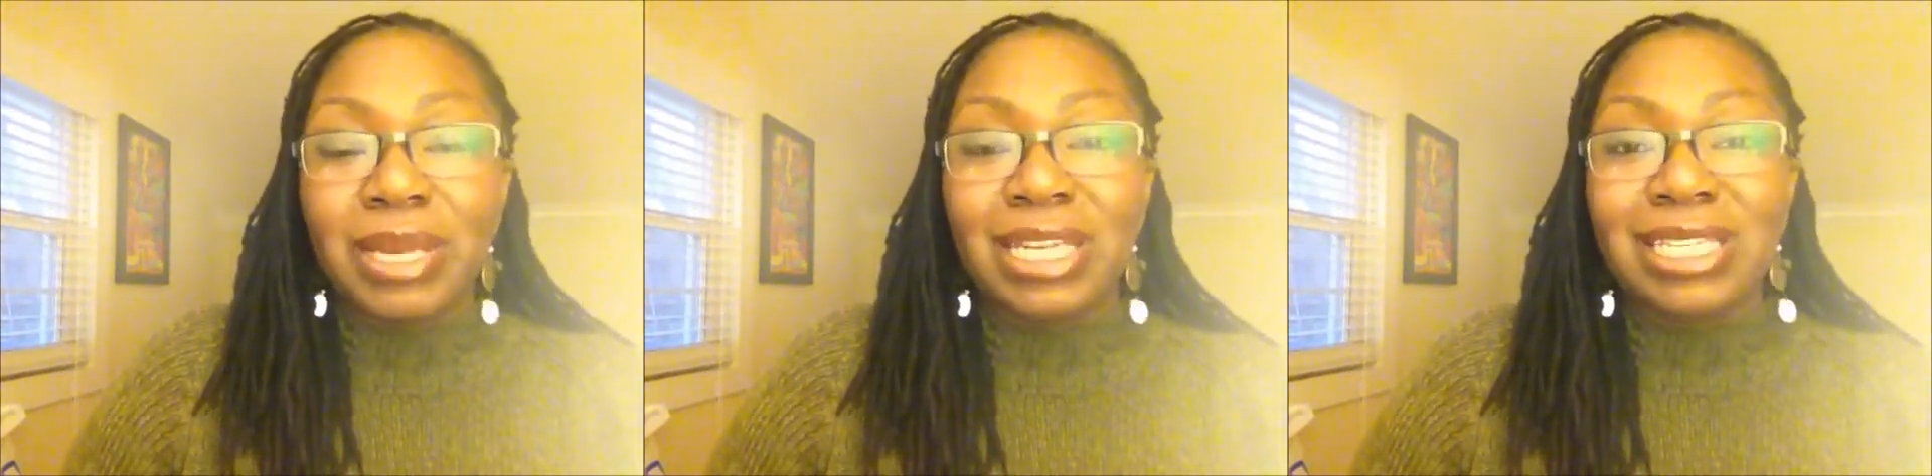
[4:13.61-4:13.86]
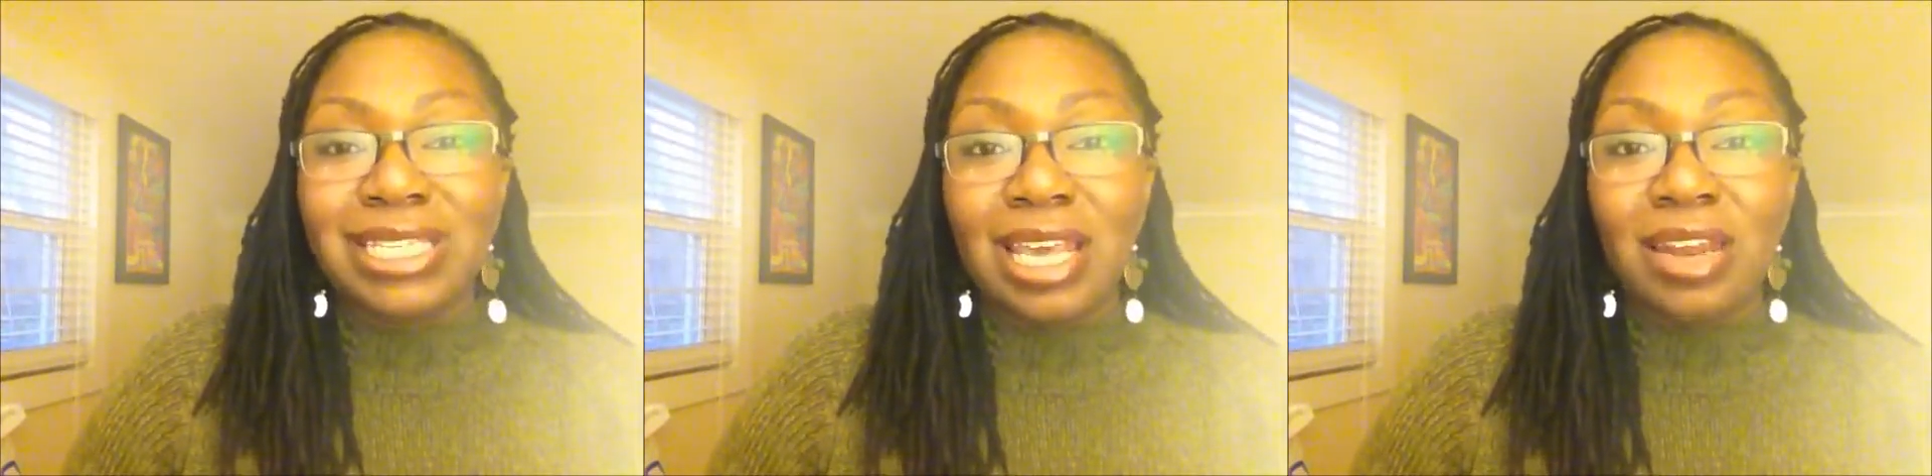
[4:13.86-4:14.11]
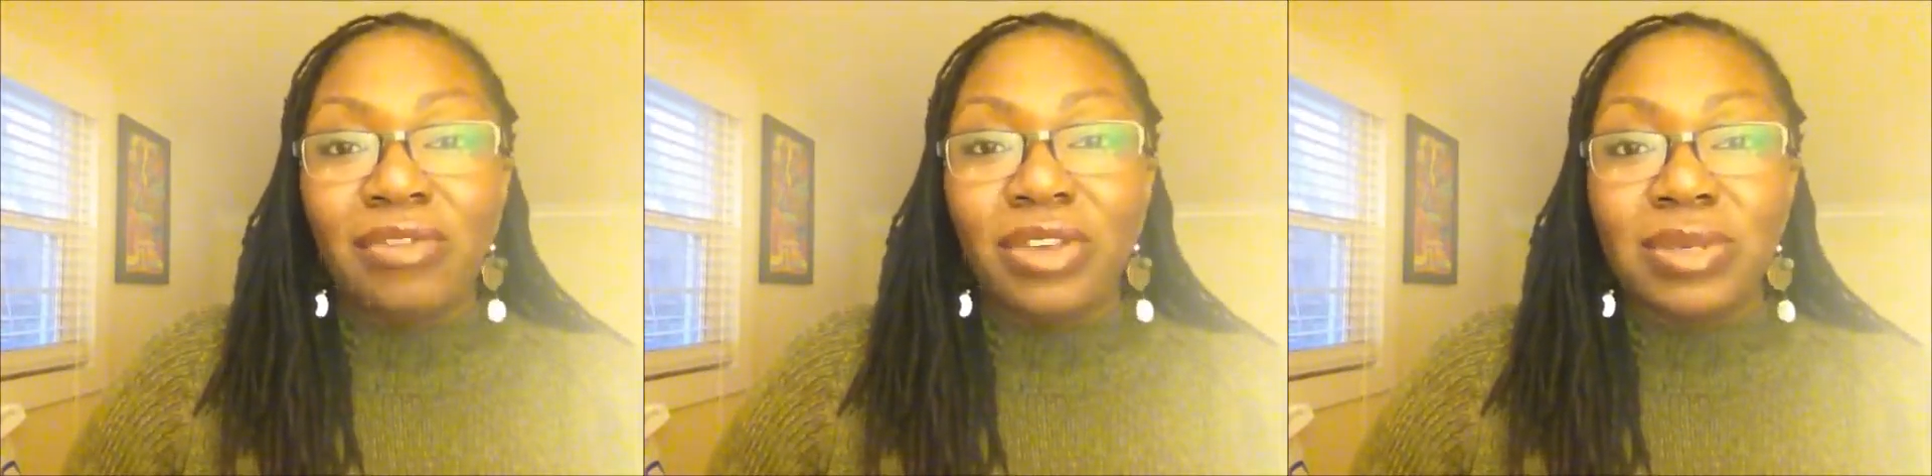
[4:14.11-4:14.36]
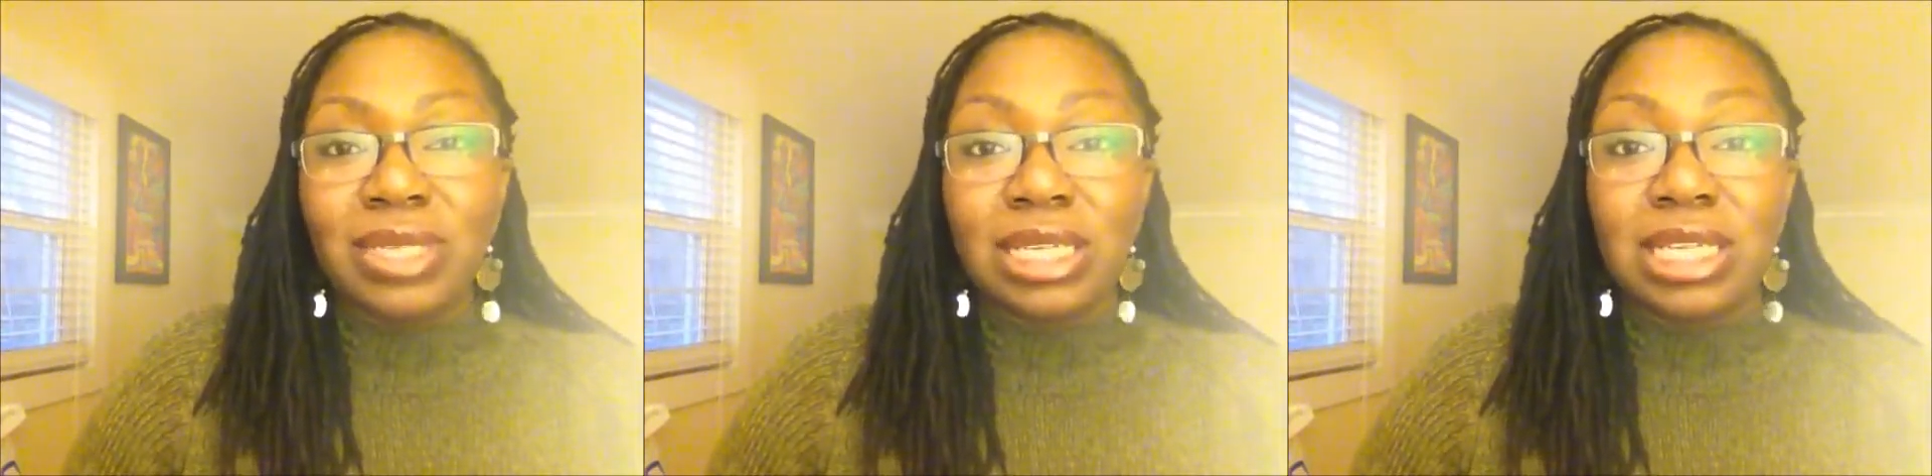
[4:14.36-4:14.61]
but instead of
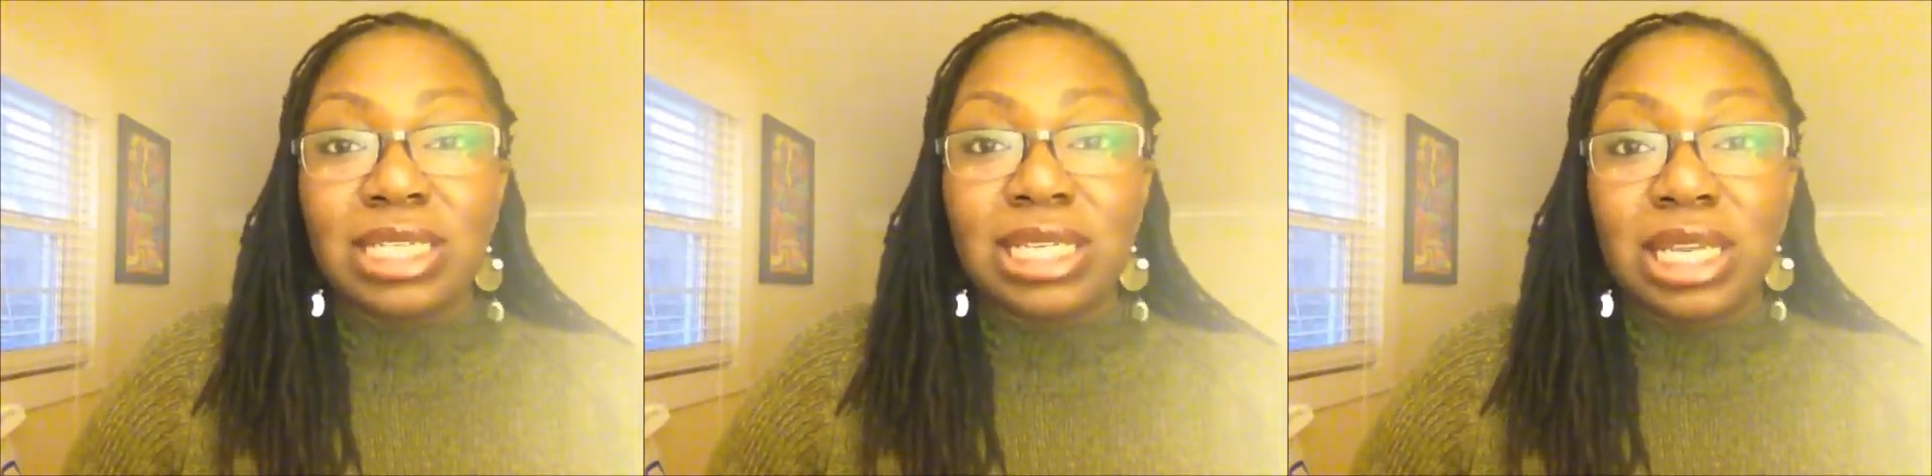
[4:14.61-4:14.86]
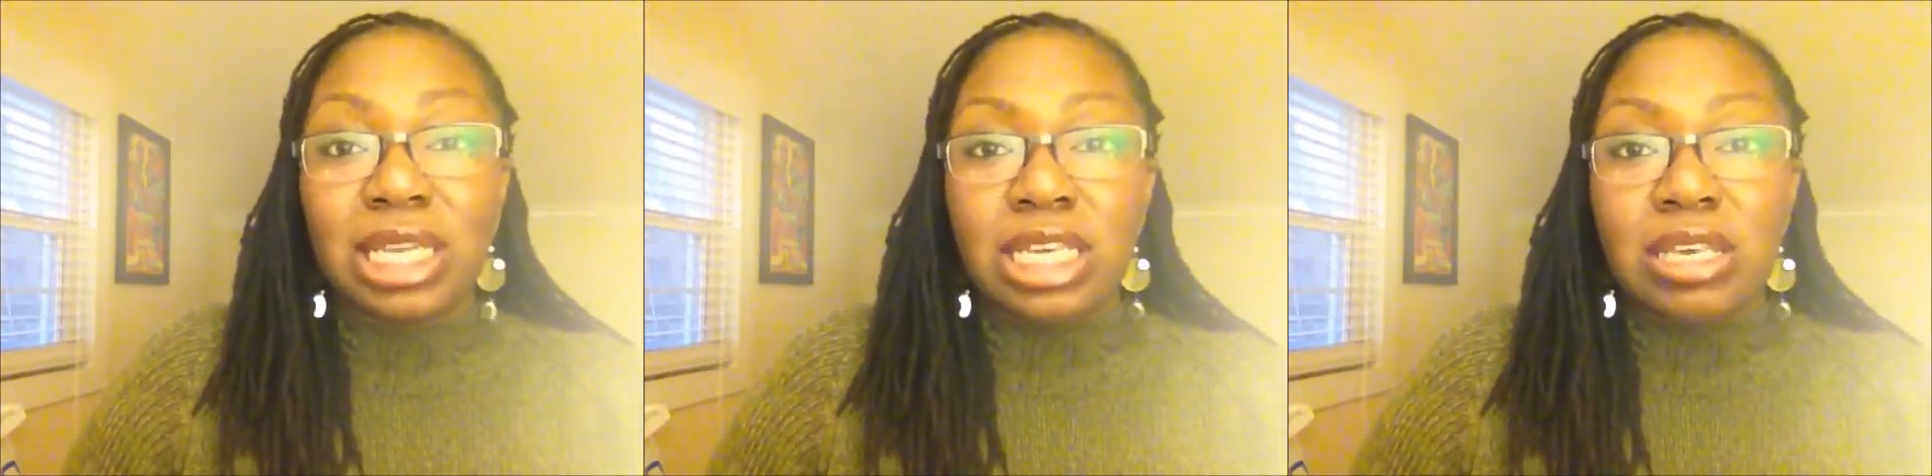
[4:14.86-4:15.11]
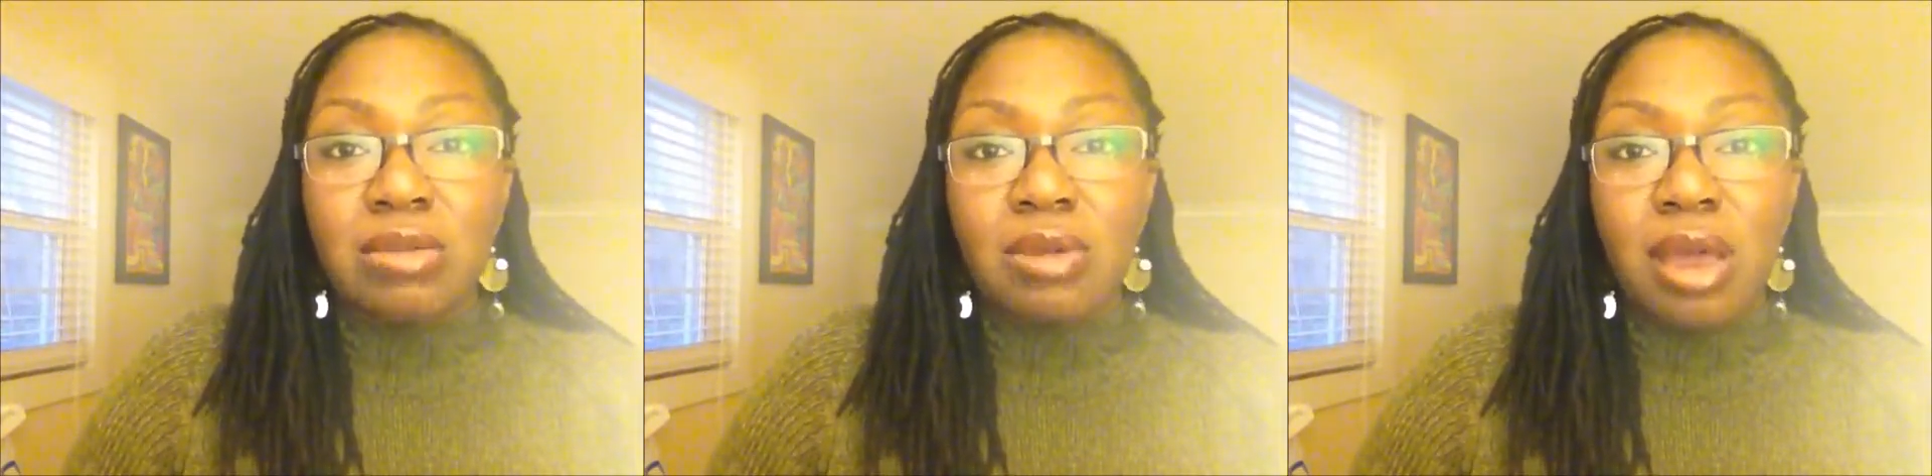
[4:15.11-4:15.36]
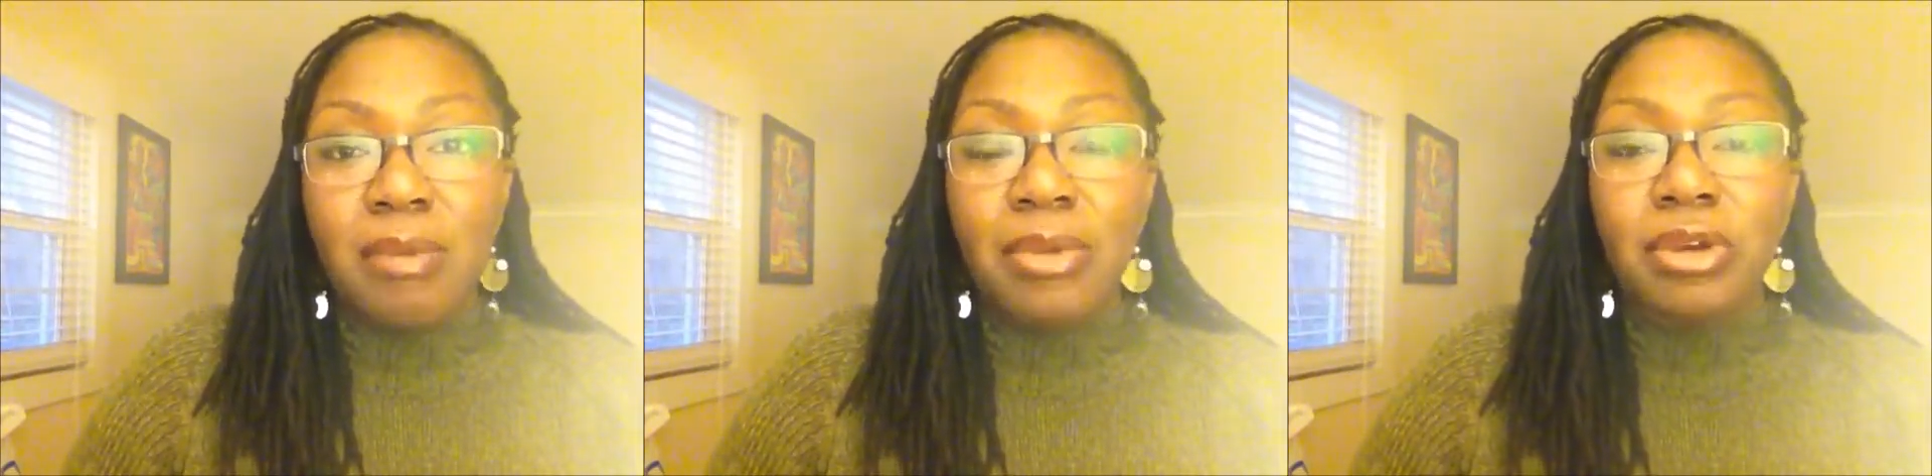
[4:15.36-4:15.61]
using the dilly
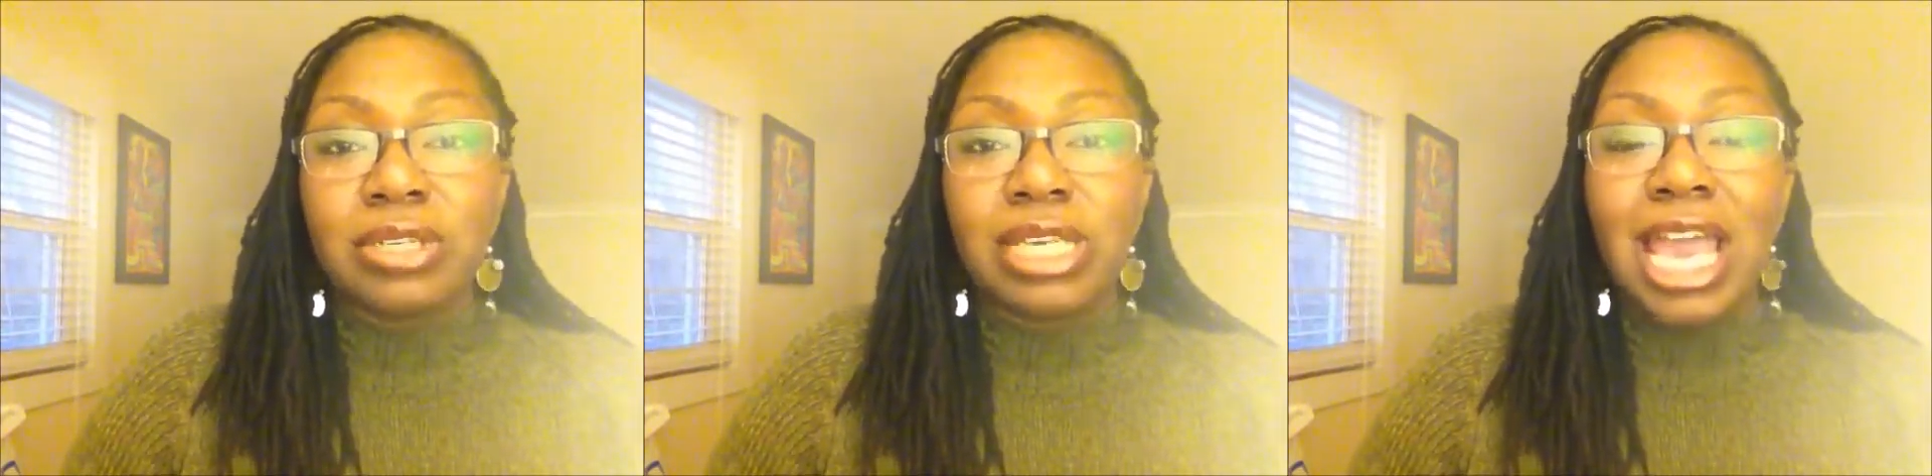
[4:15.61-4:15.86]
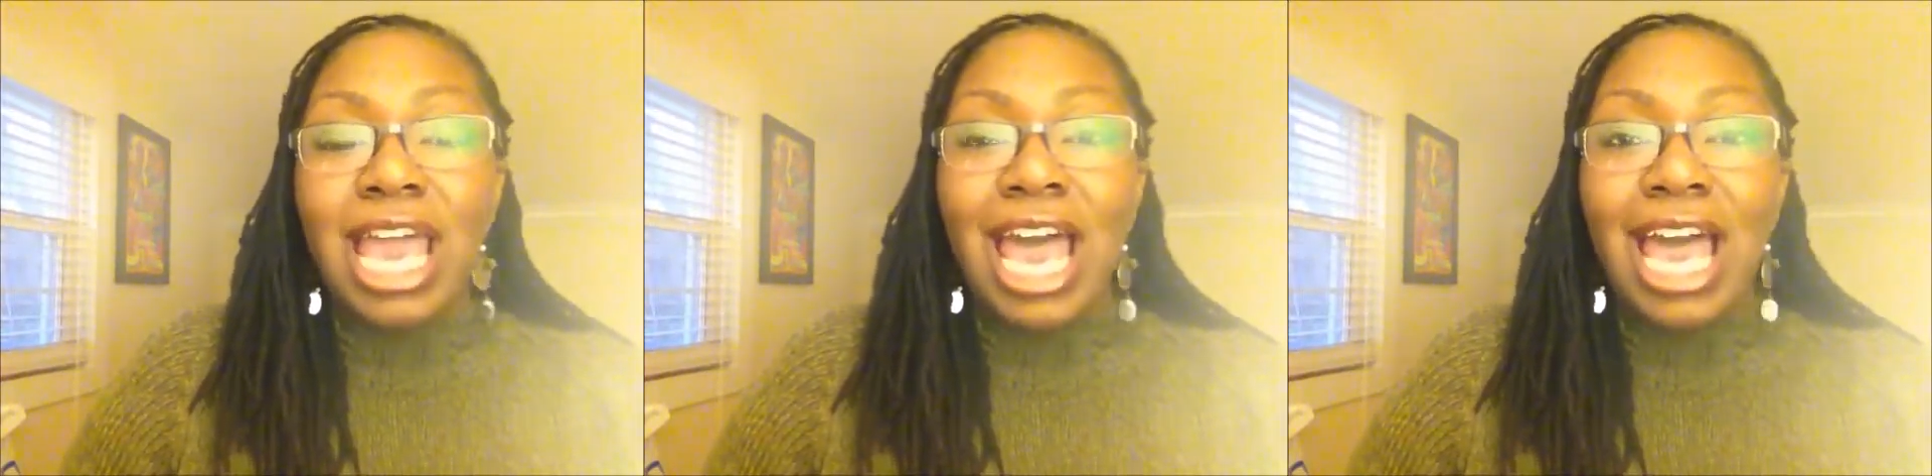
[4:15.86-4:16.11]
cucumbers,